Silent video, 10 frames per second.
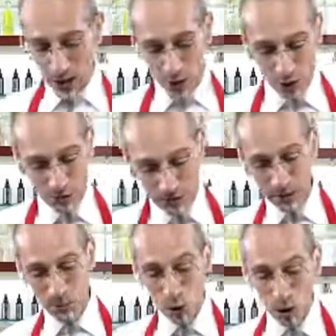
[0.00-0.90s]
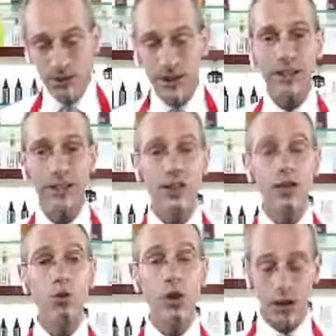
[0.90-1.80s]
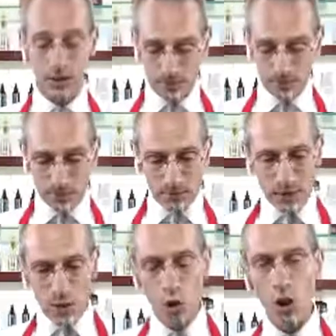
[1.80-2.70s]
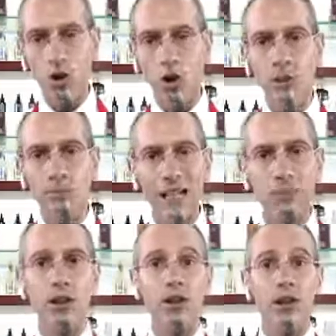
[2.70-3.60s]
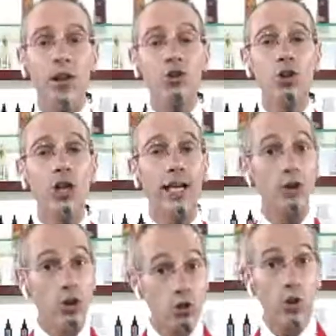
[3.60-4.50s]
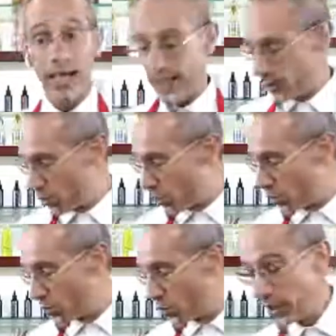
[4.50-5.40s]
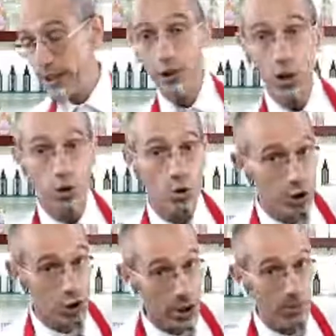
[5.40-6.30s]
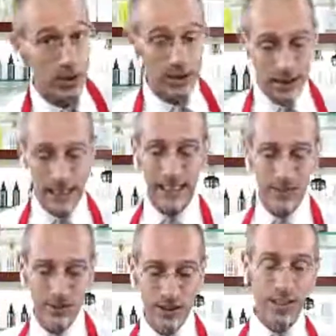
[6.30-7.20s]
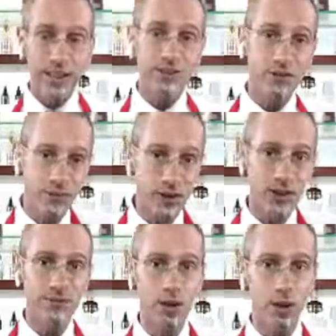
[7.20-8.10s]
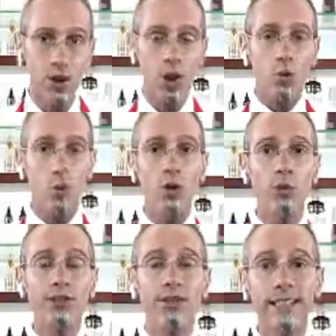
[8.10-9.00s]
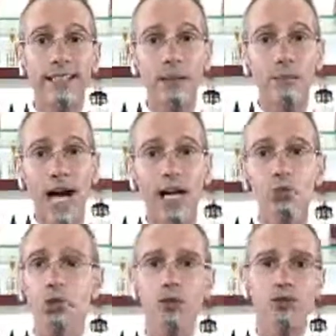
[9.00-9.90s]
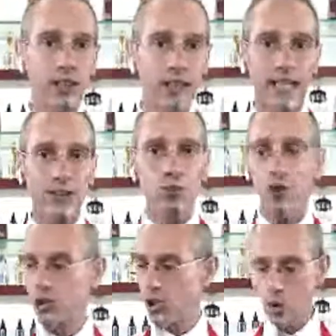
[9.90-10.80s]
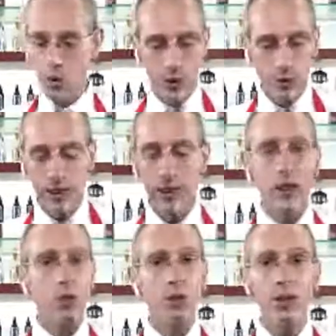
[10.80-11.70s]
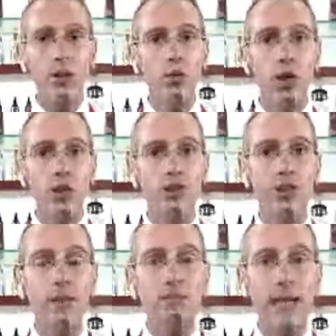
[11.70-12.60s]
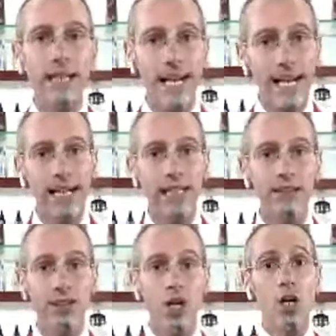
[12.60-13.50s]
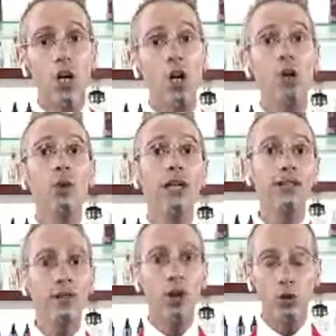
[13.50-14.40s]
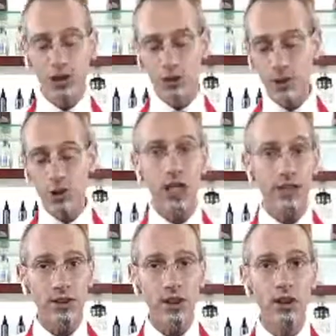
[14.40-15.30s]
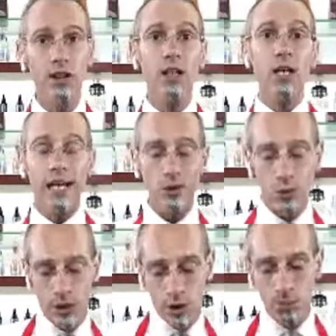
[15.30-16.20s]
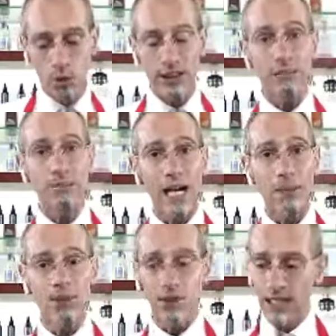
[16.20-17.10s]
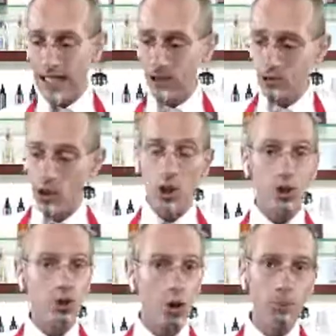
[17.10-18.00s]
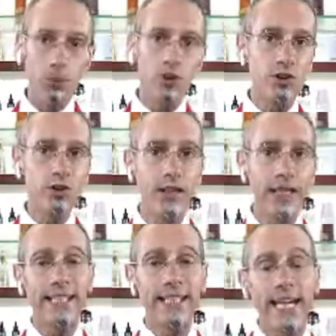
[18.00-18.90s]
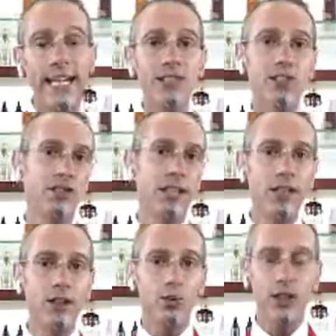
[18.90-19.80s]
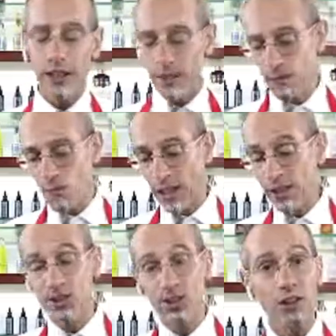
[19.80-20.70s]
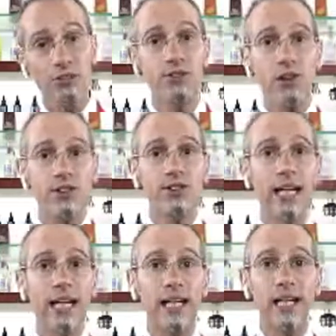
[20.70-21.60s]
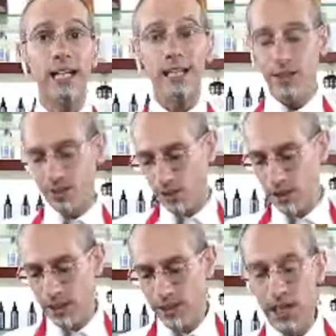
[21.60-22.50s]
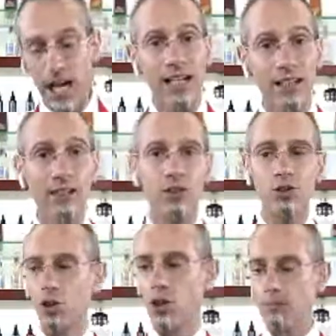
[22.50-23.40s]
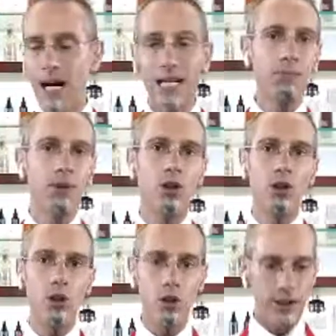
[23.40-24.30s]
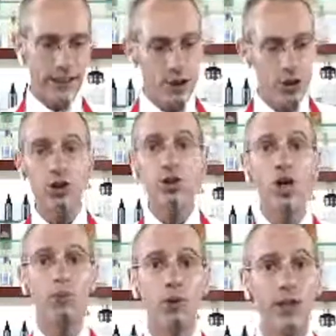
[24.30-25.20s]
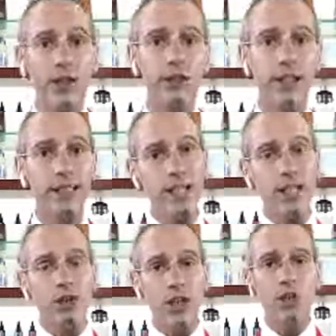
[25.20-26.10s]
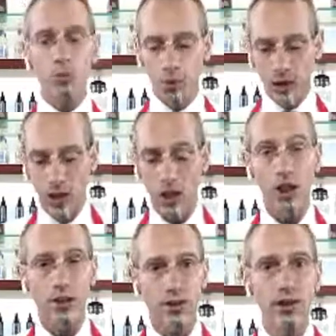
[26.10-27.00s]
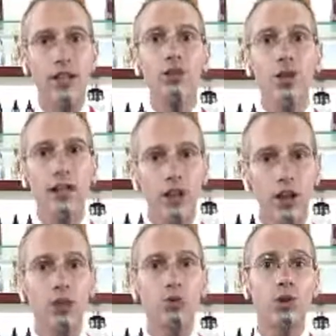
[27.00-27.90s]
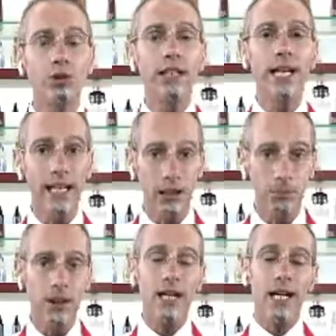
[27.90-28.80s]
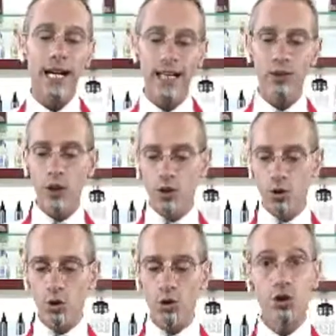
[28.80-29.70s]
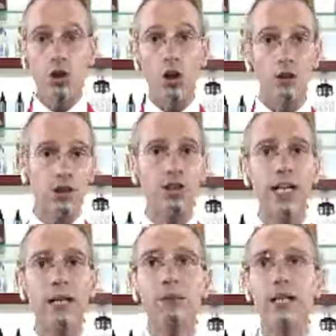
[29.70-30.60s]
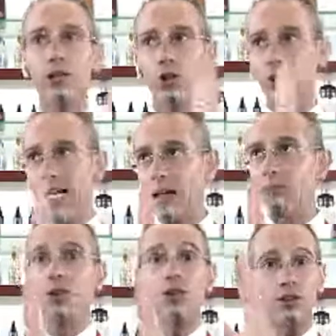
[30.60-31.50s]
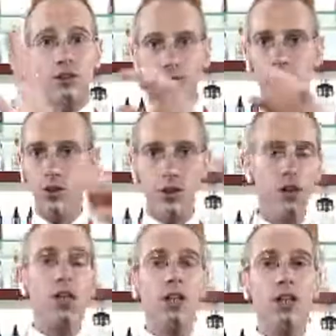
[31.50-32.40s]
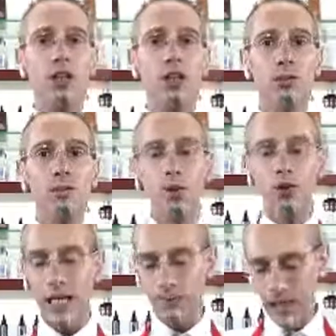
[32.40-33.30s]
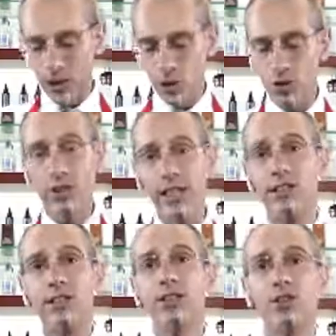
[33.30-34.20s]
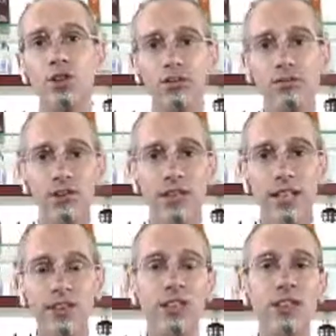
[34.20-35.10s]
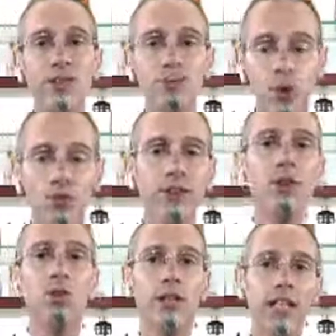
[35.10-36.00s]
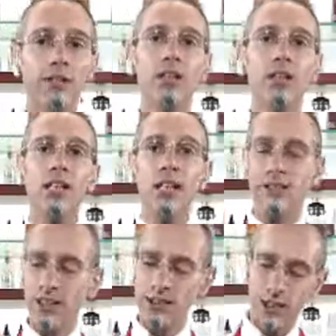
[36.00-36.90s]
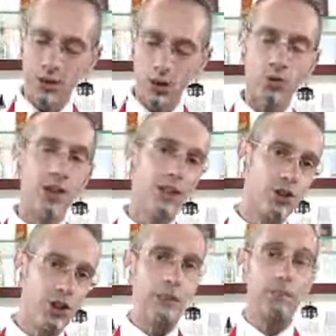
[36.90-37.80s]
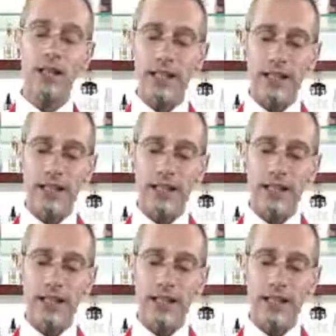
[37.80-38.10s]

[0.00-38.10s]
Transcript: So if I remove these, it will work on the marble. So a good way to really not to chip the glass is, first of all, when we take them out of the glass washer, or when we really wash them by hand, always be gentle. And when you put them ups and down, don't put against really a surface that is harder, so a marble or a kitchen top or anything. Try to put a cloth. So a cloth will really help. And when you storage them in your cupboard, you know, put them a good distance. So if anything is moving or whatever, at least they don't really chip.